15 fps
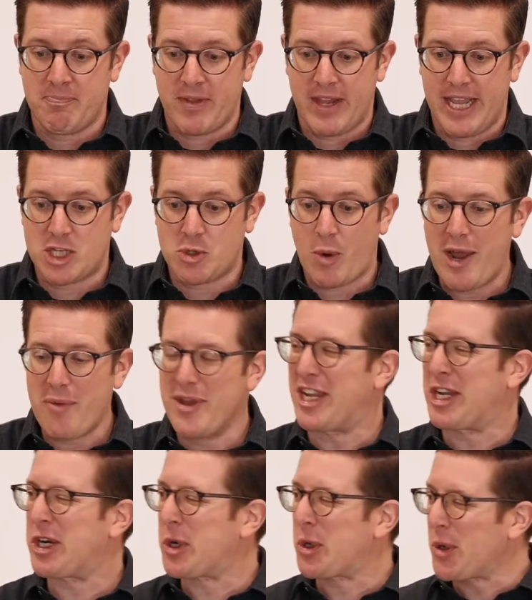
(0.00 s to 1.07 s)
It's why we
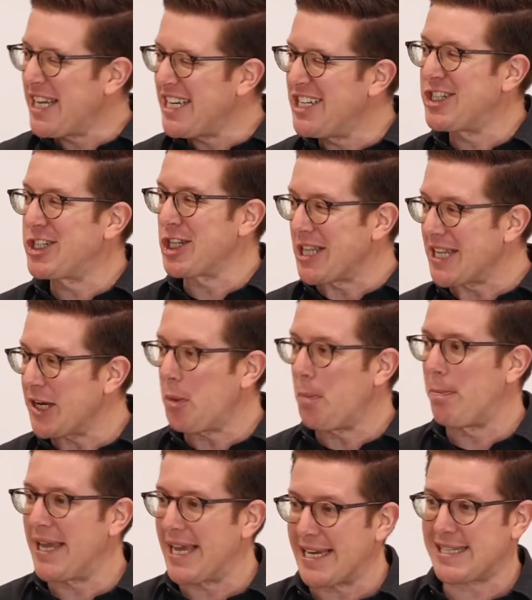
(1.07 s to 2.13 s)
cringe a little
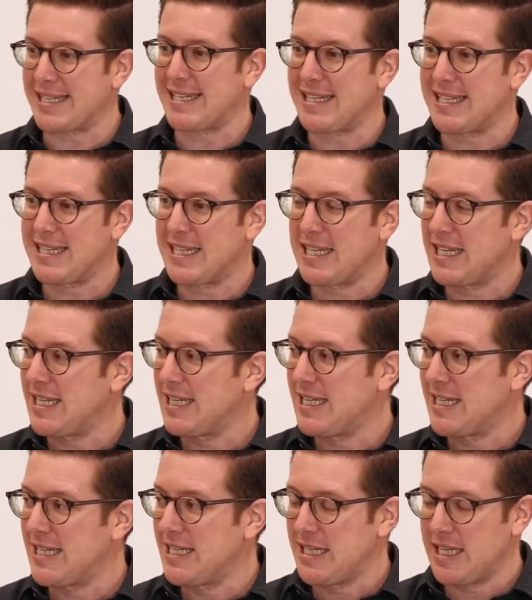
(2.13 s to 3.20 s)
bit,
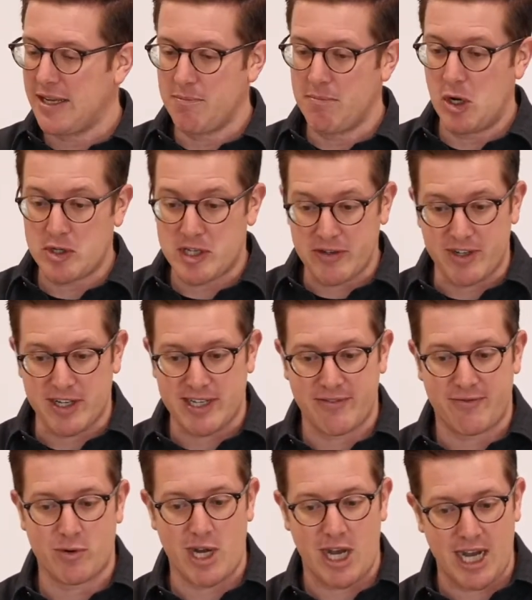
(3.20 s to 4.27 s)
most of us, if
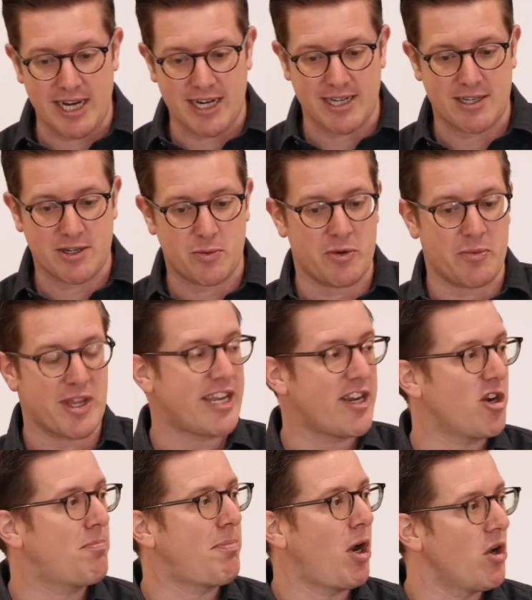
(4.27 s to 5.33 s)
we're honest, when we
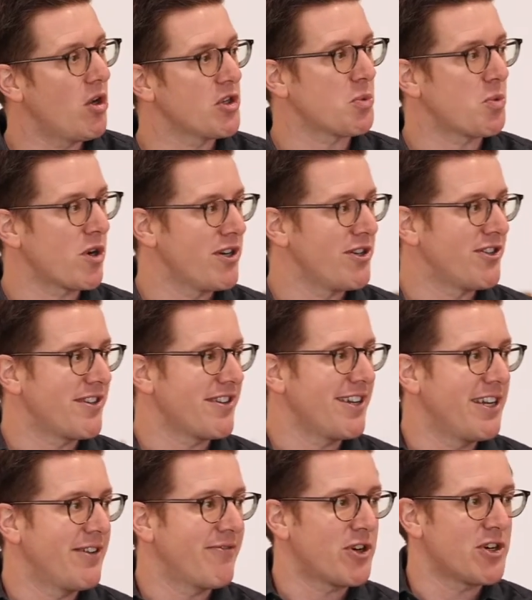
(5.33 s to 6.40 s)
hear Paul's words
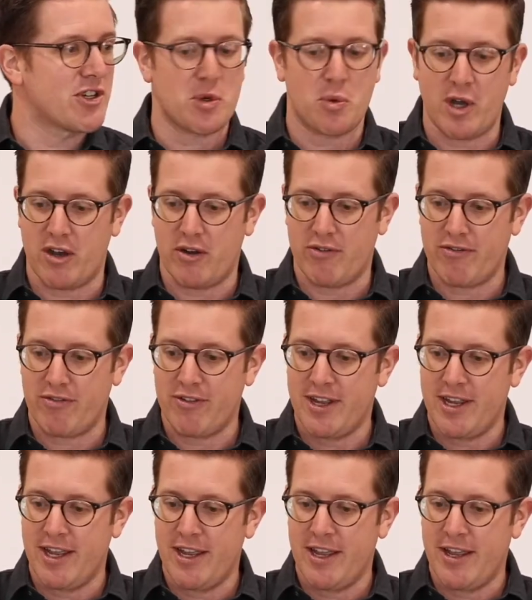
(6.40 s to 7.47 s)
in verse 12.
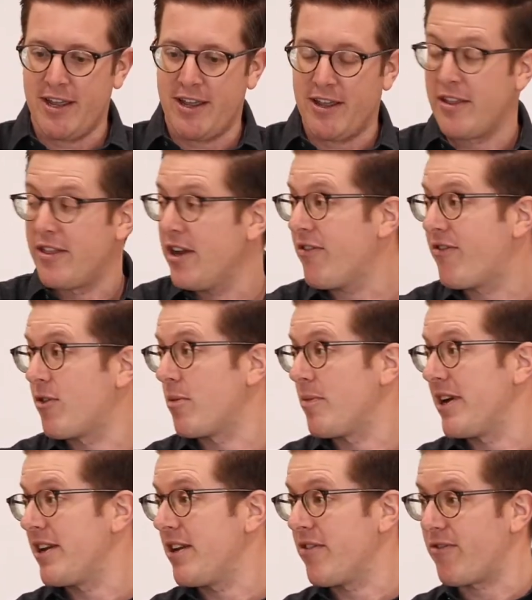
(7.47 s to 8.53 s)
Therefore, my
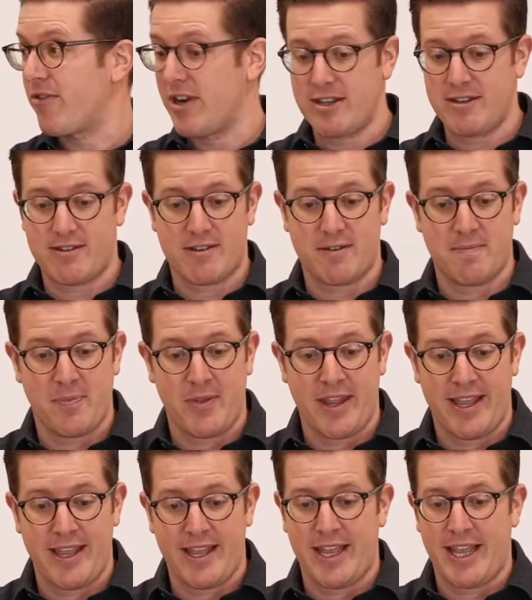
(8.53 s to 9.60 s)
dear friends,
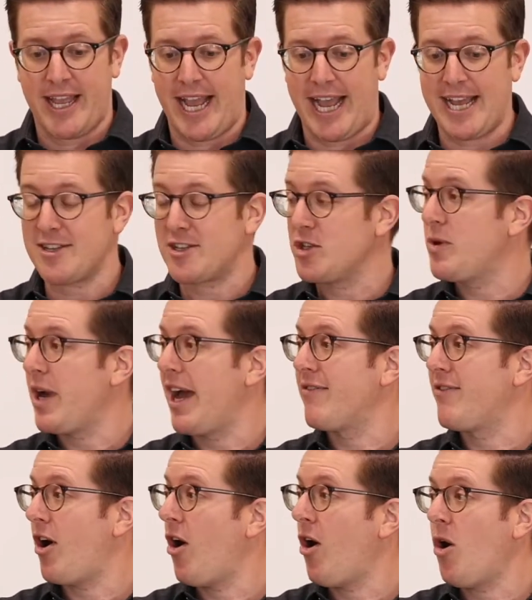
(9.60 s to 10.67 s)
as you have
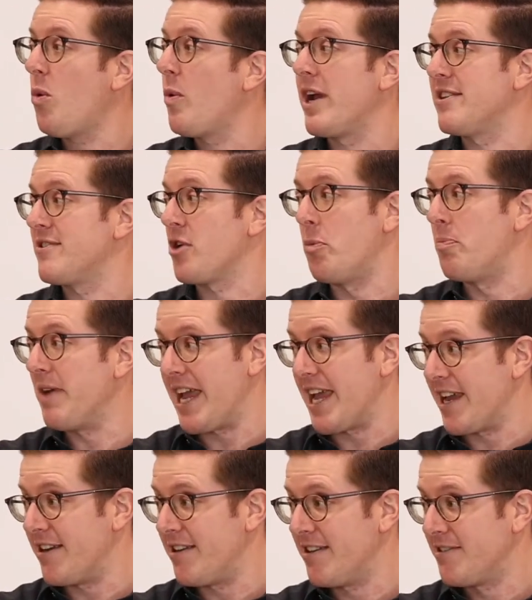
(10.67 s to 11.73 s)
always
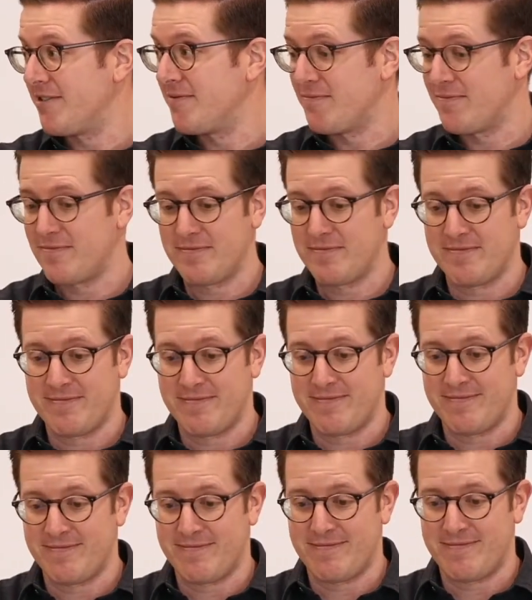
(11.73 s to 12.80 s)
obeyed,
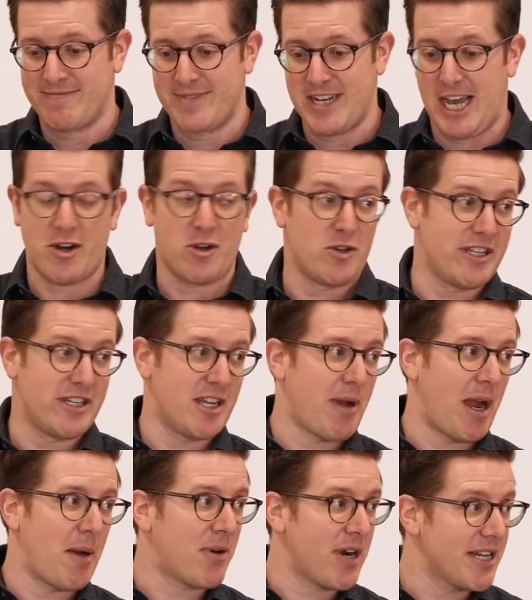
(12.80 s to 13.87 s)
not only in
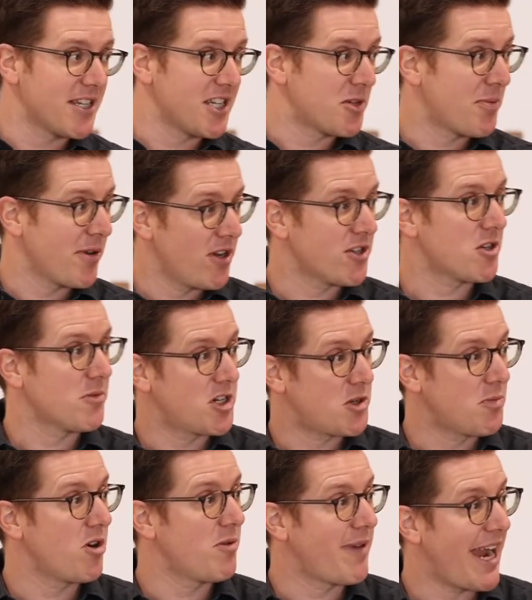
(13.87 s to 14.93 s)
my presence, but also much more in my